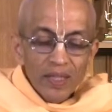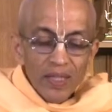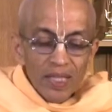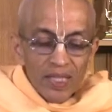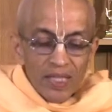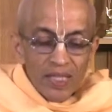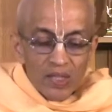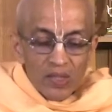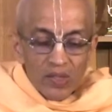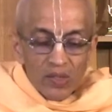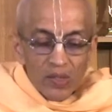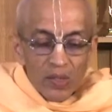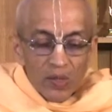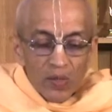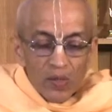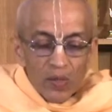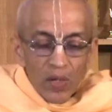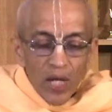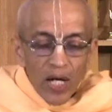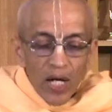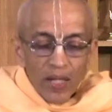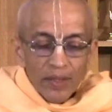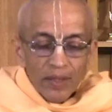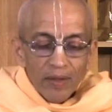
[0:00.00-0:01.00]
is
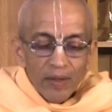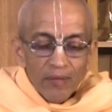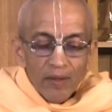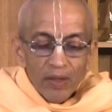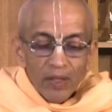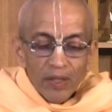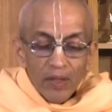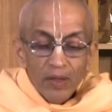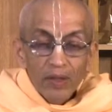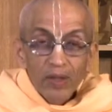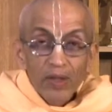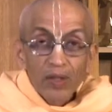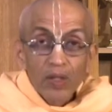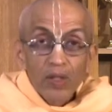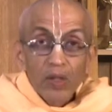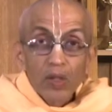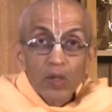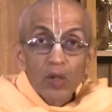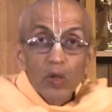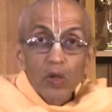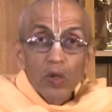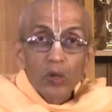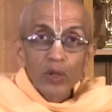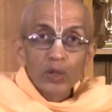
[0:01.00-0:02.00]
not our
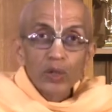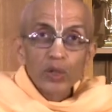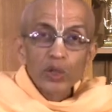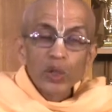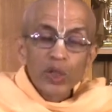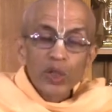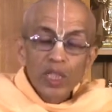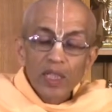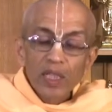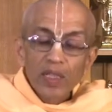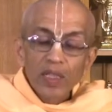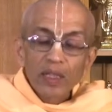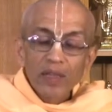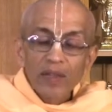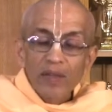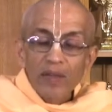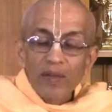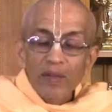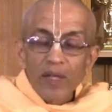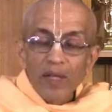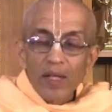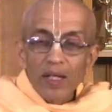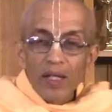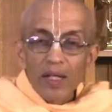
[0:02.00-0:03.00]
original
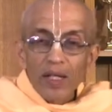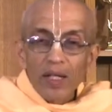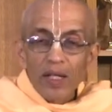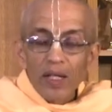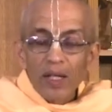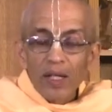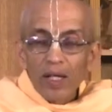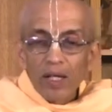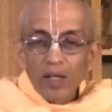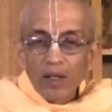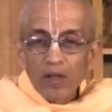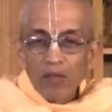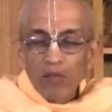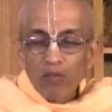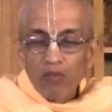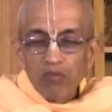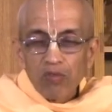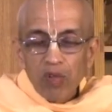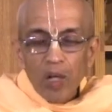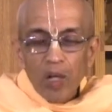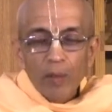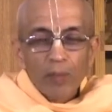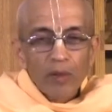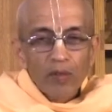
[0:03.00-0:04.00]
uh,
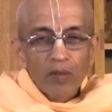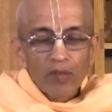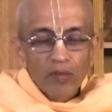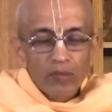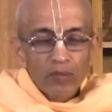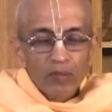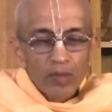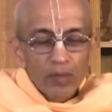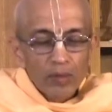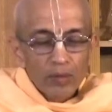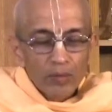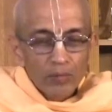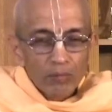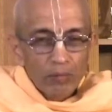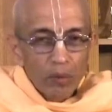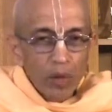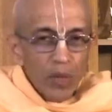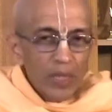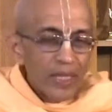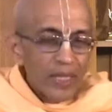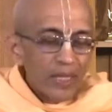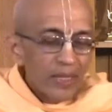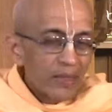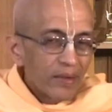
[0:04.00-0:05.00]
form of
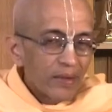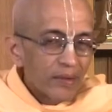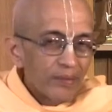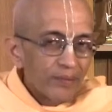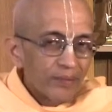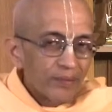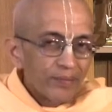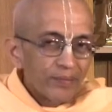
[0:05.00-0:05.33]
body.